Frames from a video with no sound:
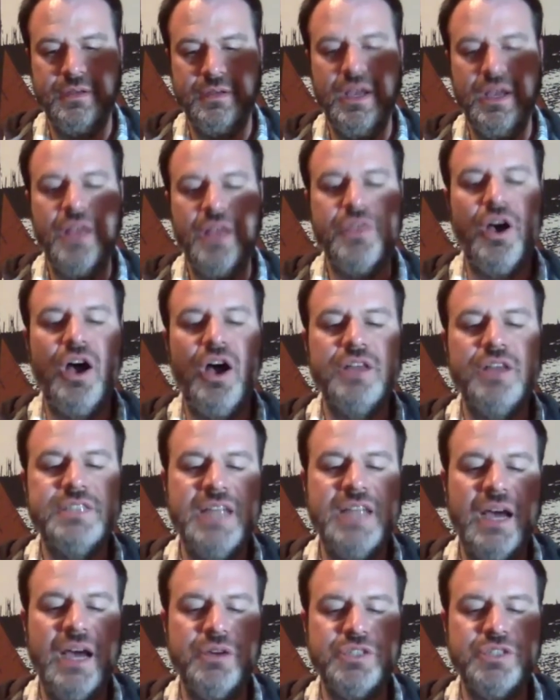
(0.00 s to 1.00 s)
The haunted
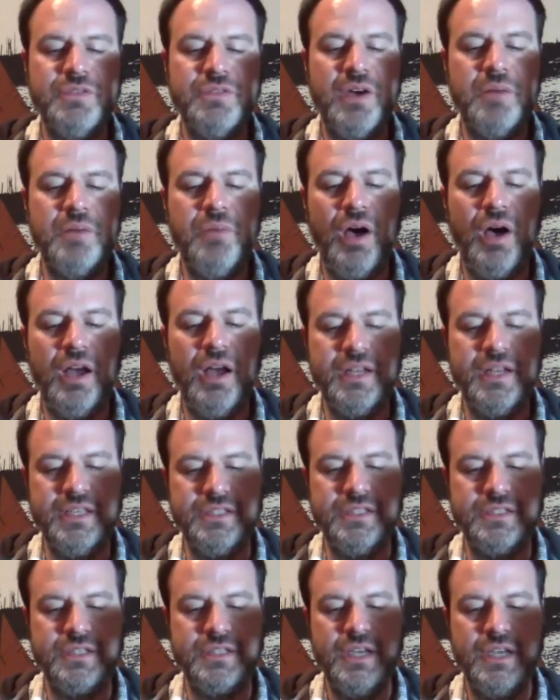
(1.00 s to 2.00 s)
house of our
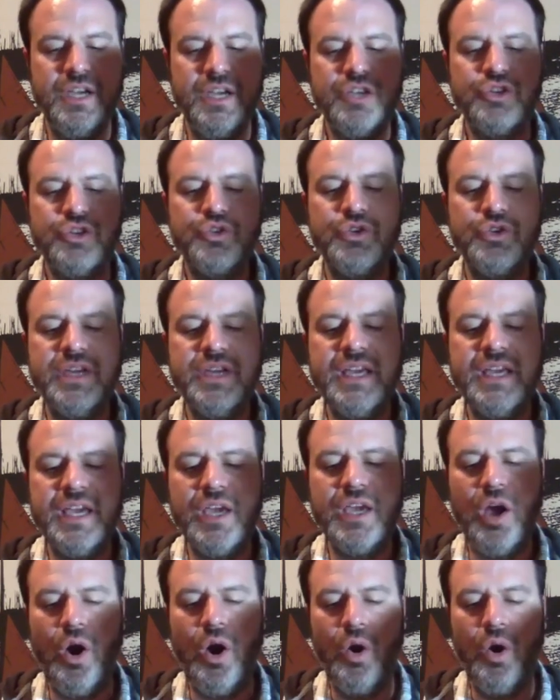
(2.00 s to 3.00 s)
bodies,
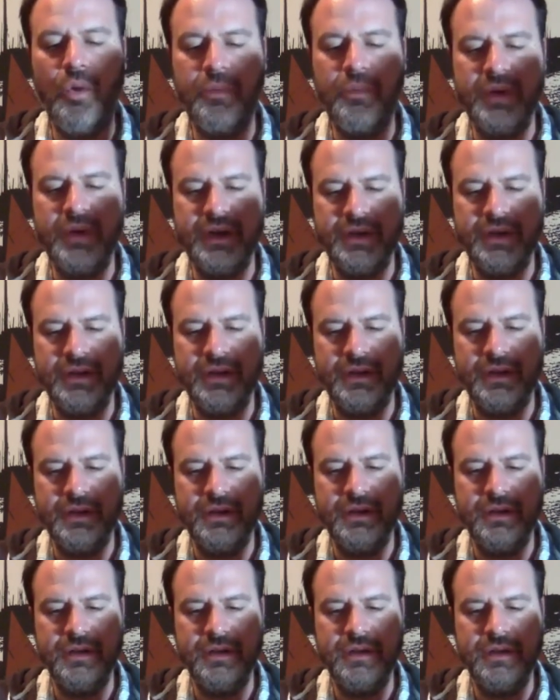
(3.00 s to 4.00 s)
creaking open,
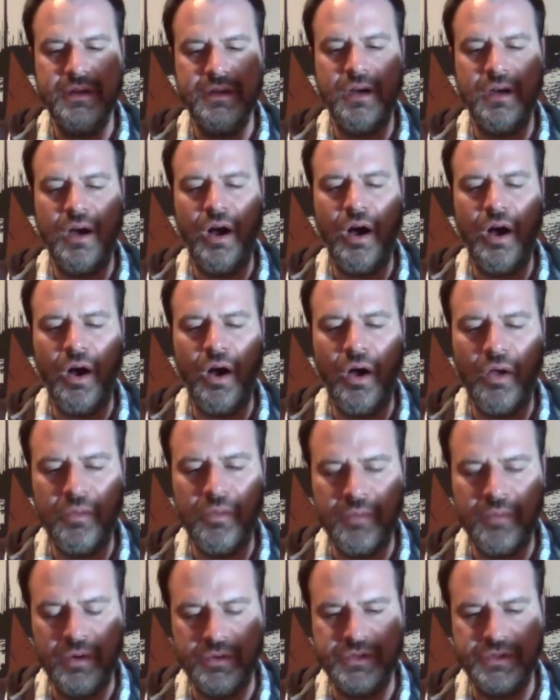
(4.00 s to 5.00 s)

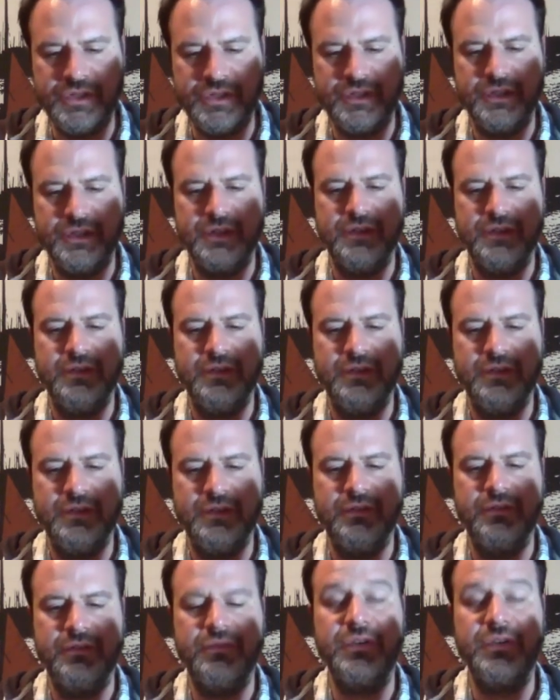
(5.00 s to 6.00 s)
almost
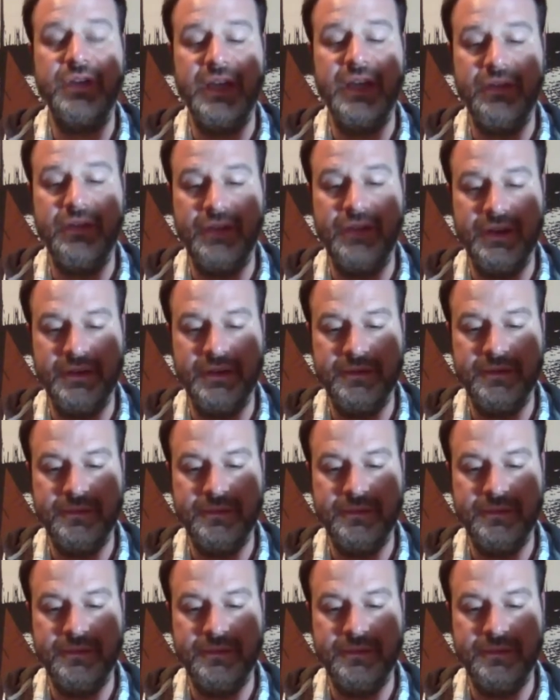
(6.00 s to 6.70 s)
forgiven.